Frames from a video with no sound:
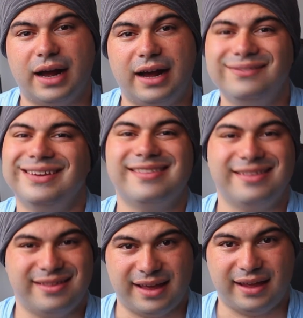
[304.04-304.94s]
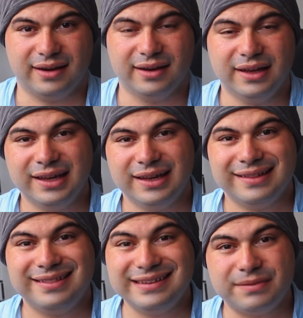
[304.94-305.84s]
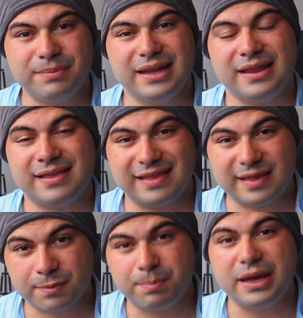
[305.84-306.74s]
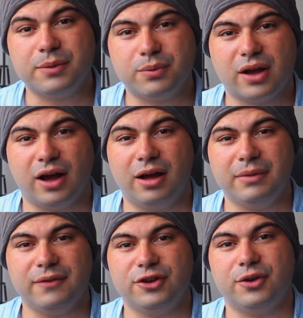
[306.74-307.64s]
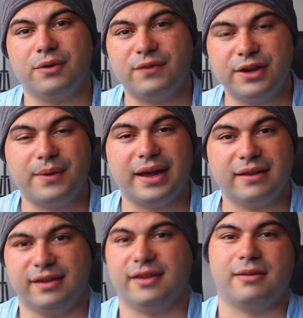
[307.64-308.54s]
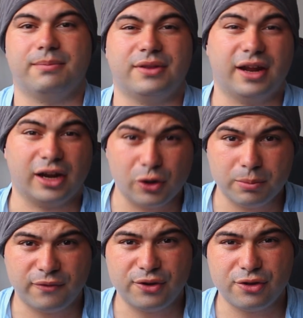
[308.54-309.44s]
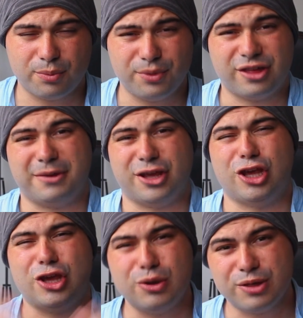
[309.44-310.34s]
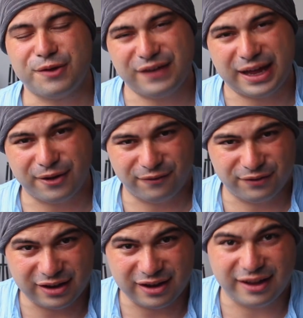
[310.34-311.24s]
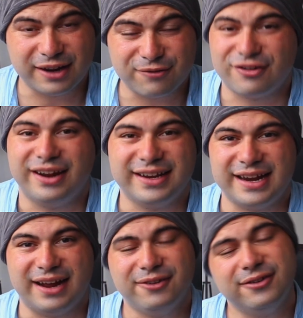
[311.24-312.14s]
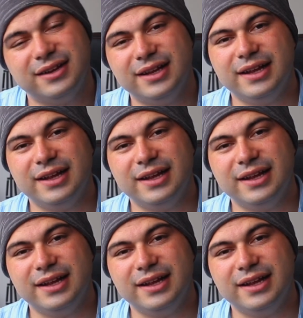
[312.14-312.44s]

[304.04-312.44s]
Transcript: have is insane. This means speed will come if you're doing video editing and something like LumaFusion, which I'm a huge fan of and learning right now,